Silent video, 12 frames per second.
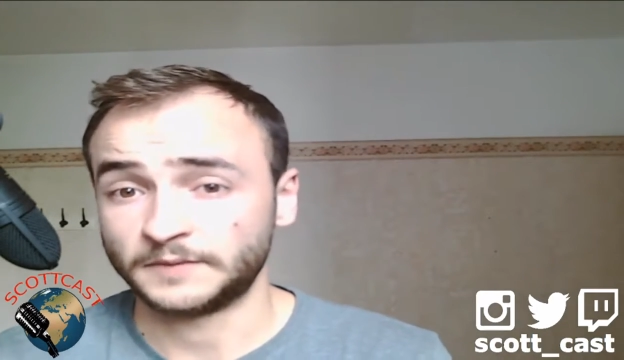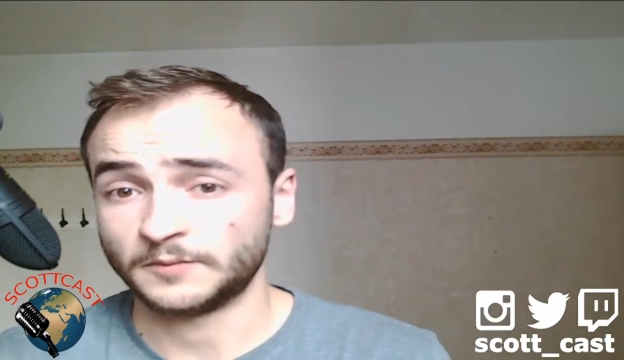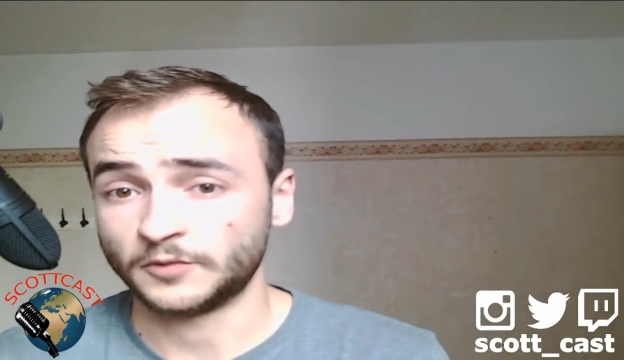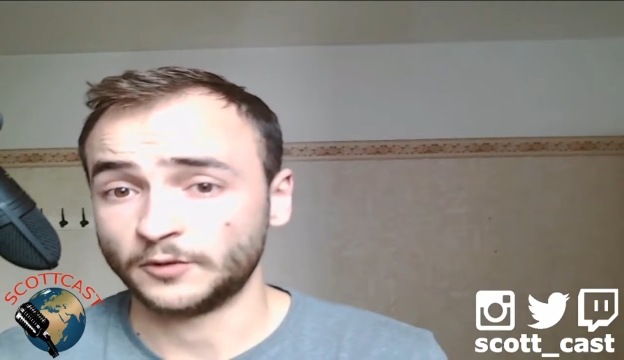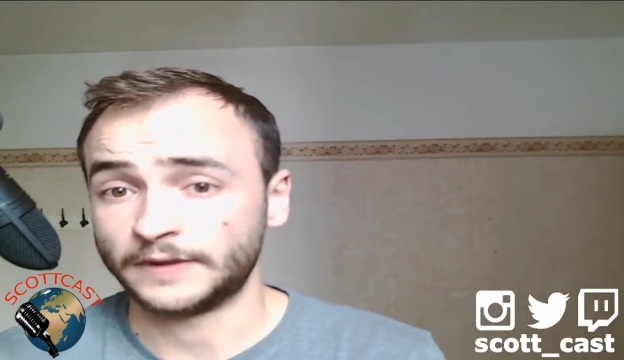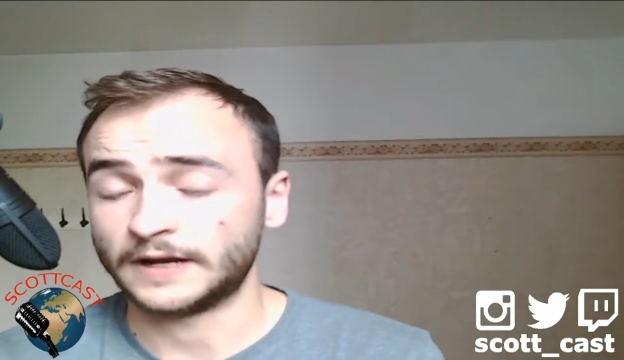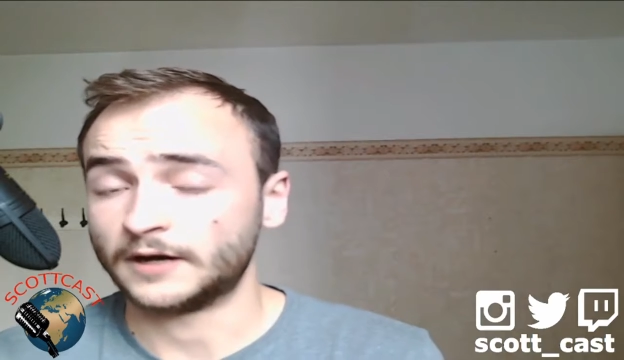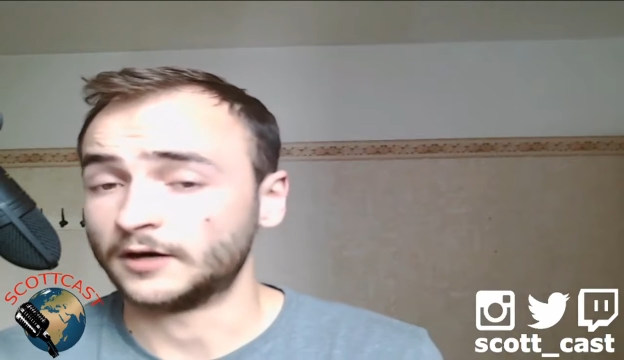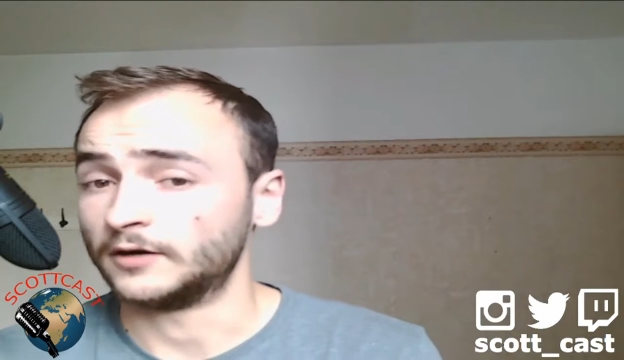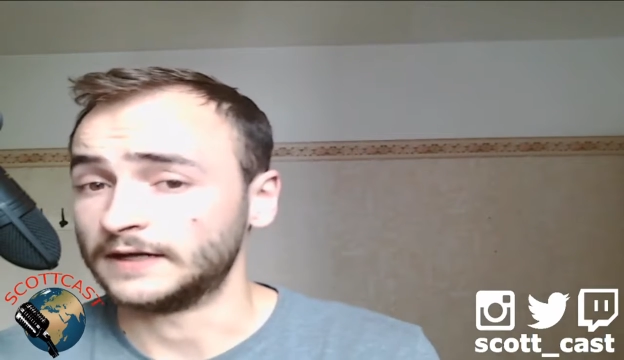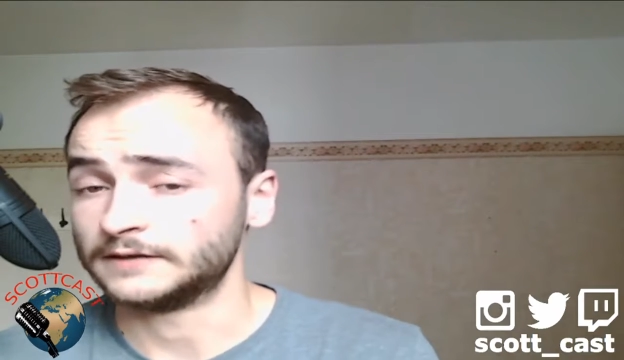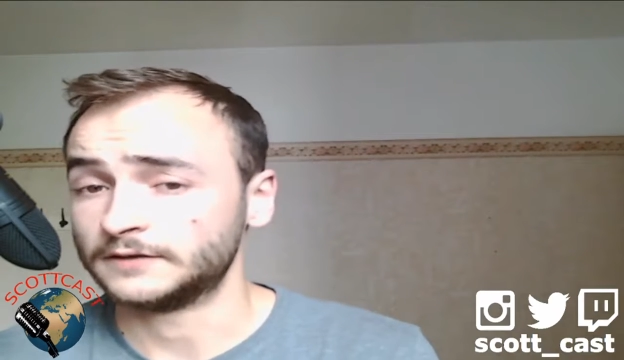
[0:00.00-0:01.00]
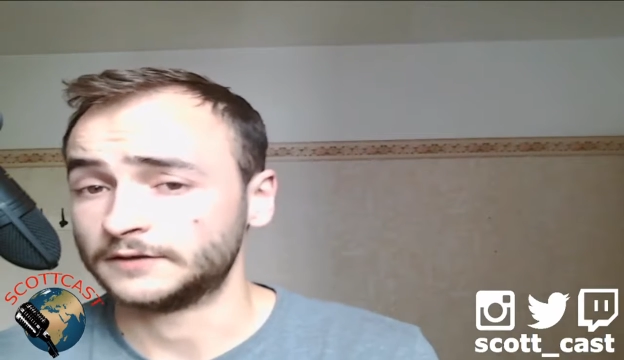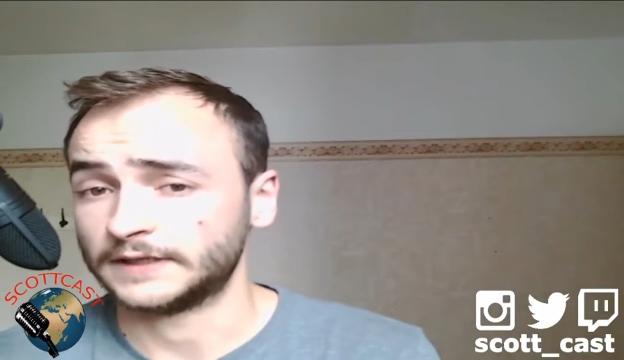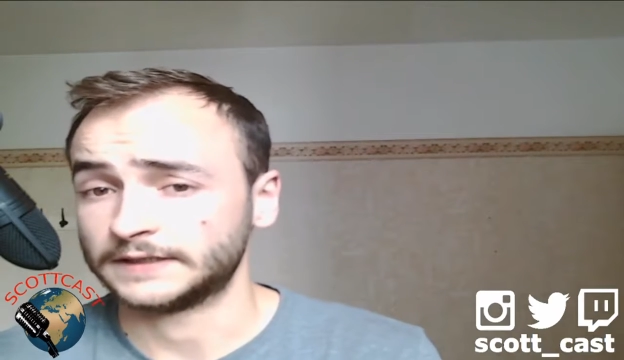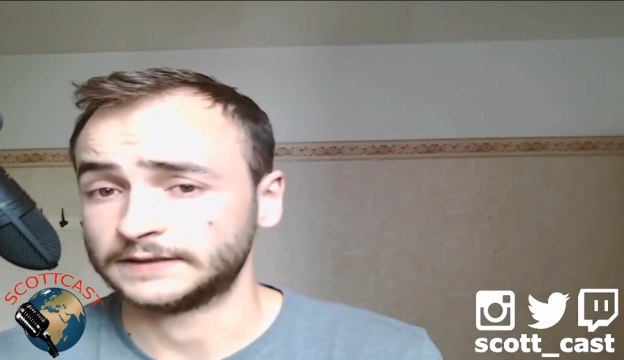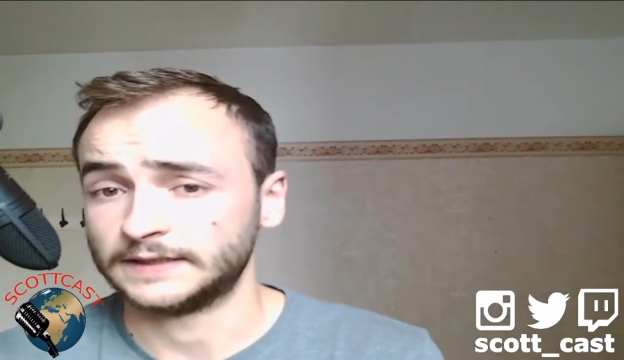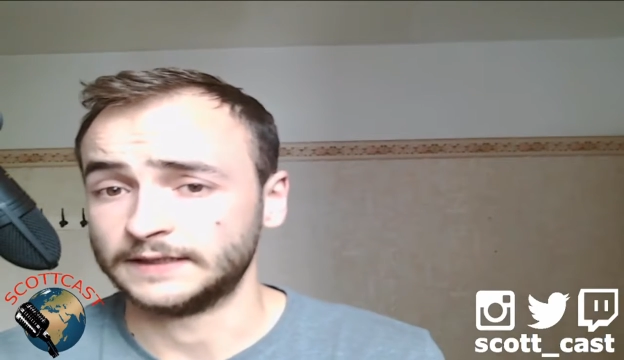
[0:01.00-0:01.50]
people that are
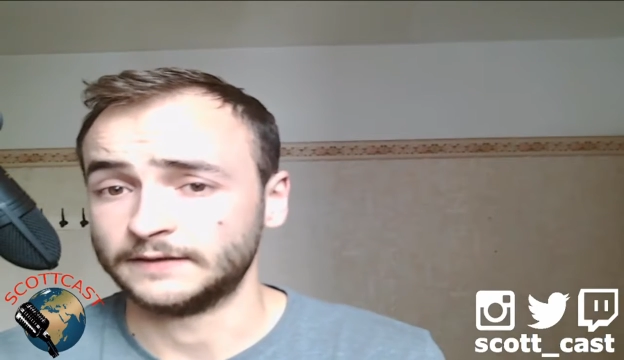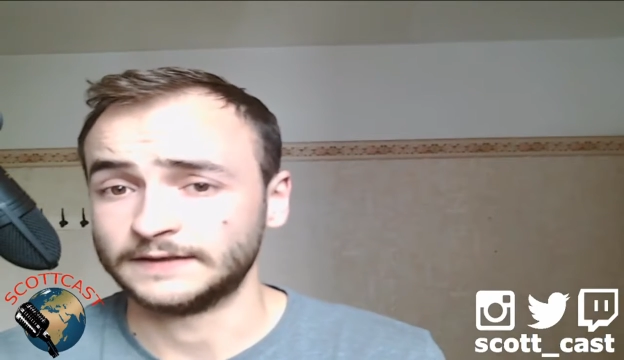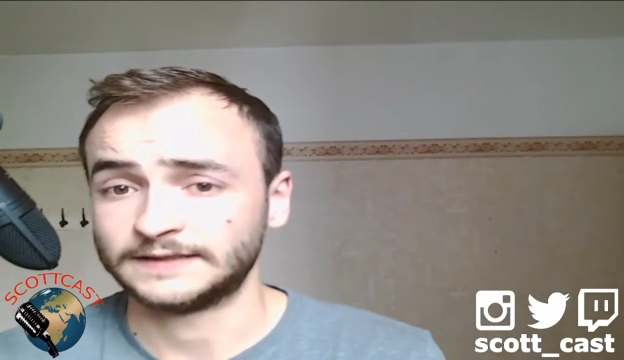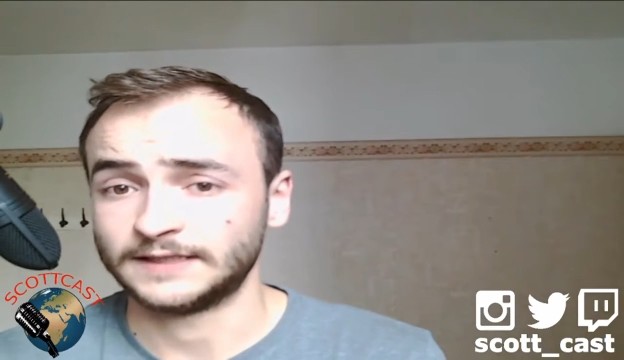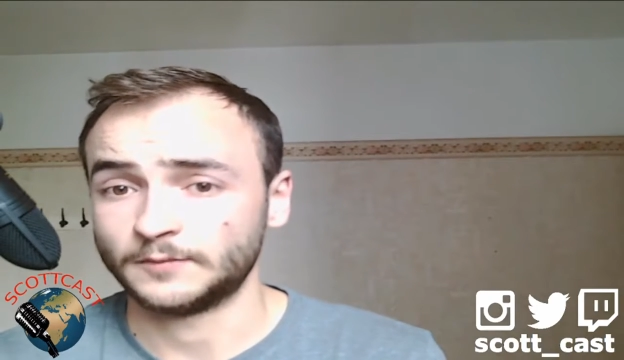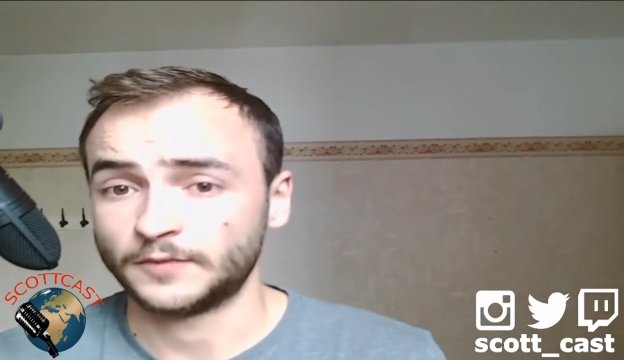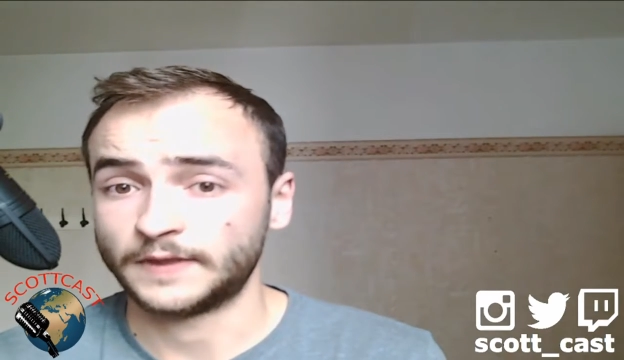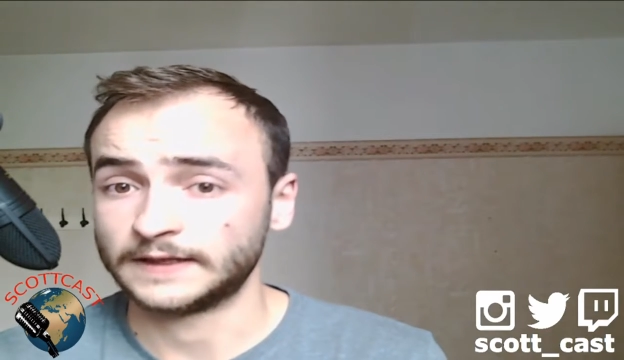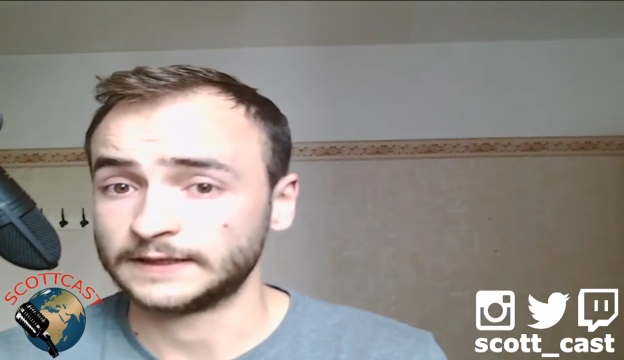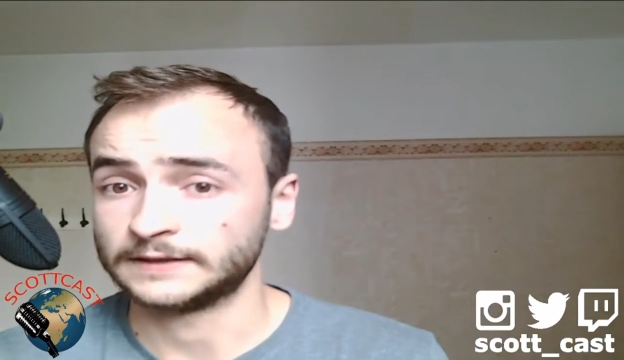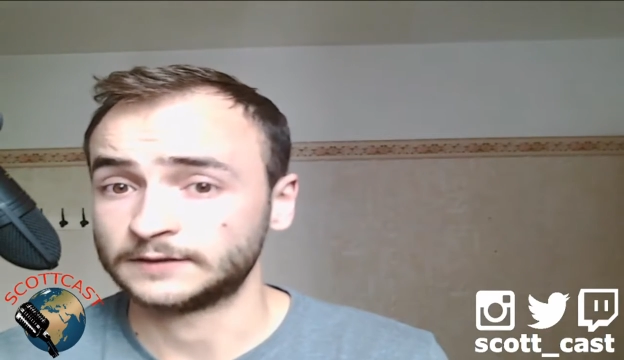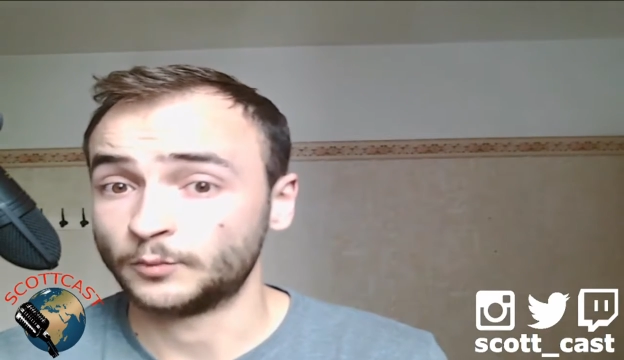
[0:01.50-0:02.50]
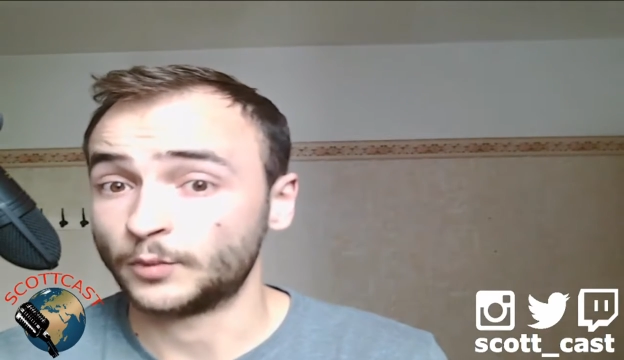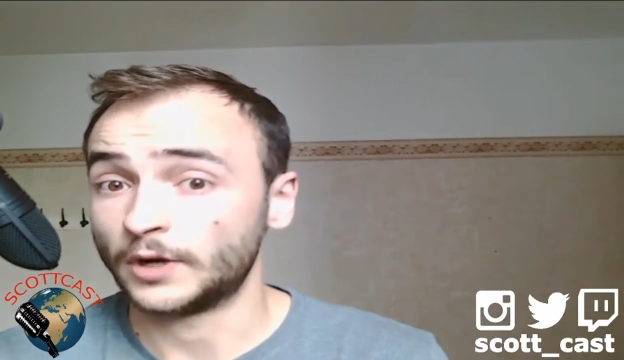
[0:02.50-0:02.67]
interested in the same things,